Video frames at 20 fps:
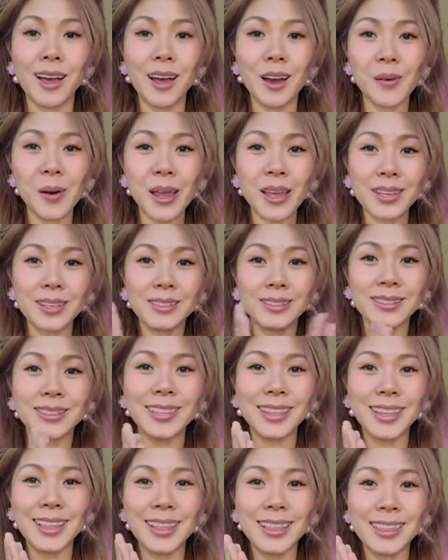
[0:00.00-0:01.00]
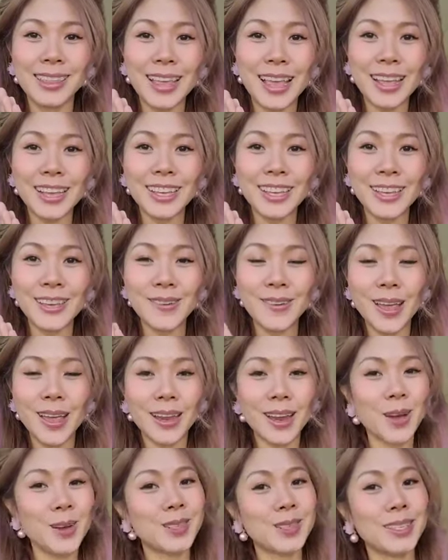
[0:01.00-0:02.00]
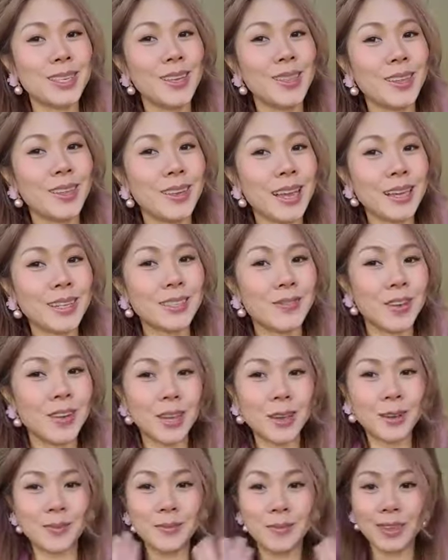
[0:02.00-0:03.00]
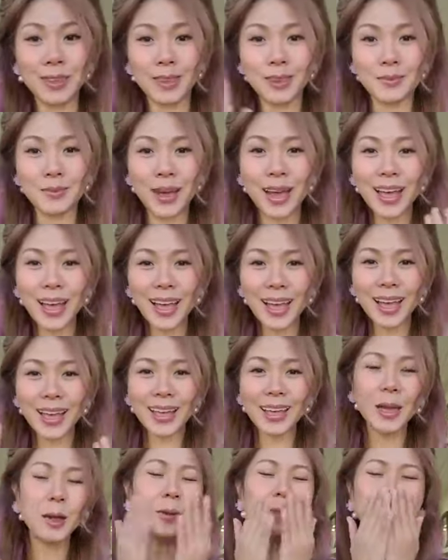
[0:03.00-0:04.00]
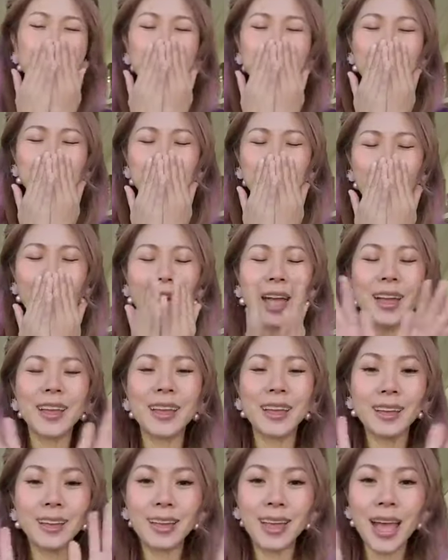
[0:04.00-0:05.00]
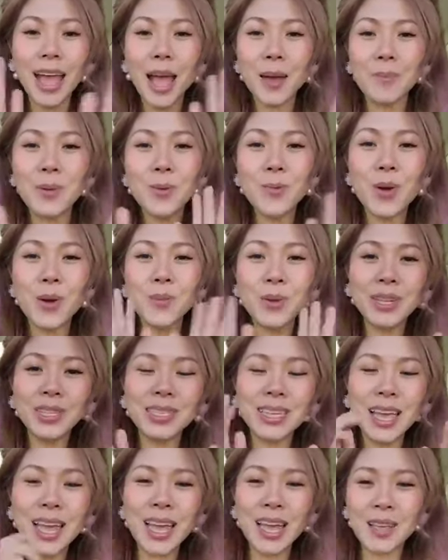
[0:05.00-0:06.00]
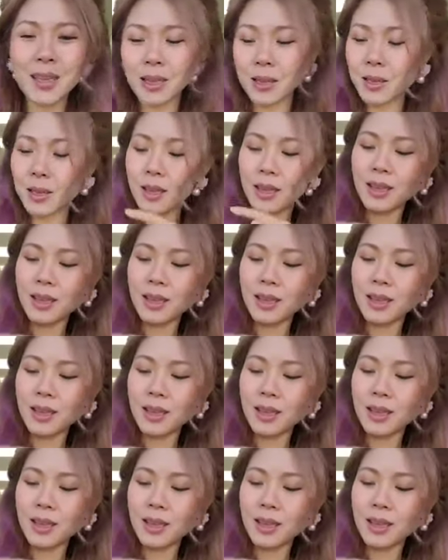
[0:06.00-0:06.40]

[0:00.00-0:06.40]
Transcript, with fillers: Alright, thank you and I'll see you in the next video. Bye! Mwah. Happy Women's Day!